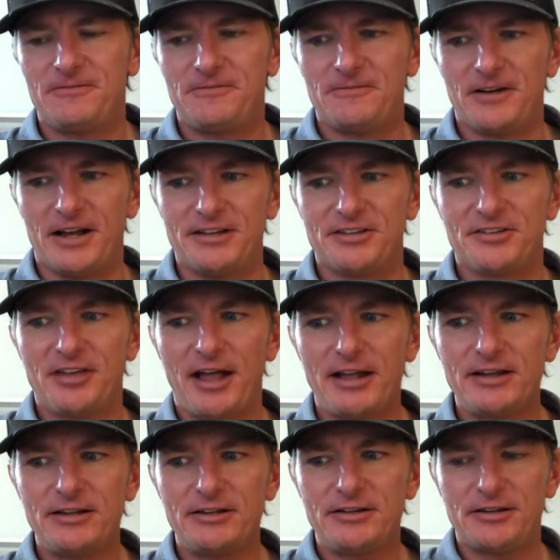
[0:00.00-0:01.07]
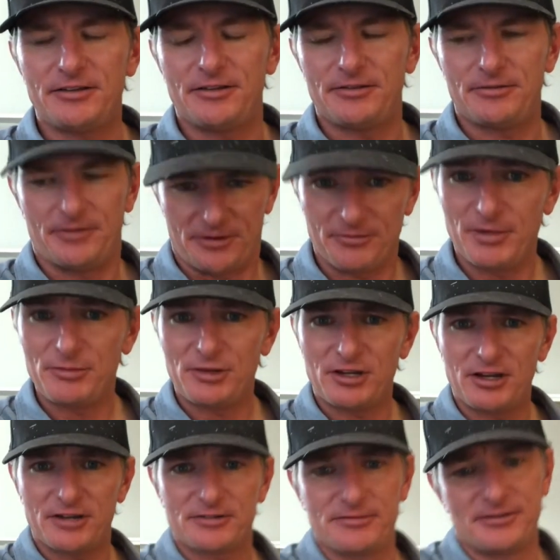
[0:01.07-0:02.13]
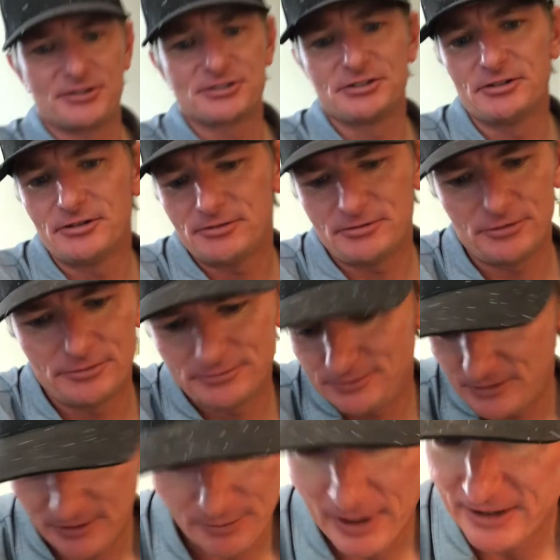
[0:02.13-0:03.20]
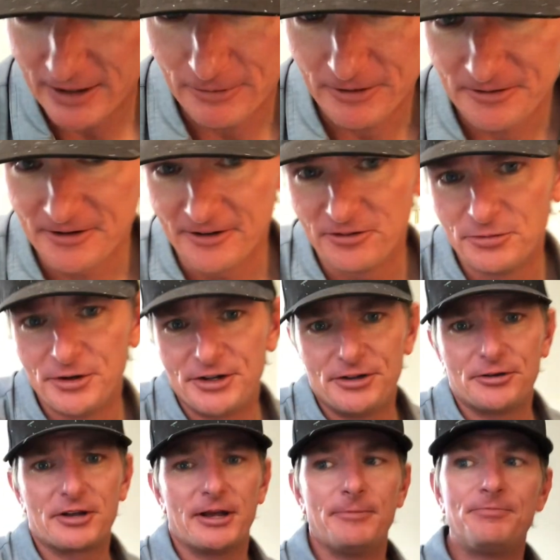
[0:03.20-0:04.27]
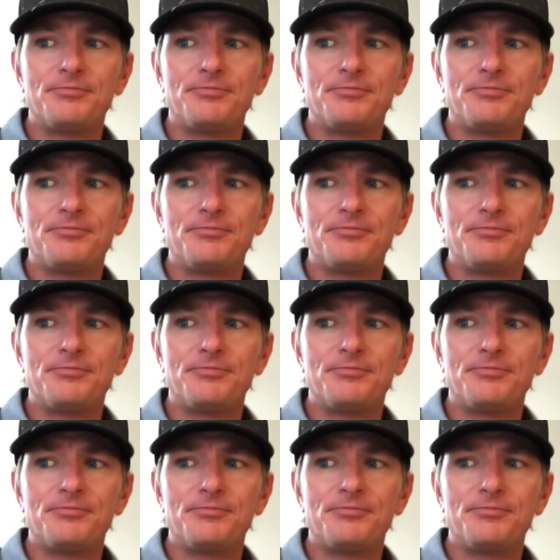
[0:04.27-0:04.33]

I decided, and this might be controversial, this might not work for everybody, okay?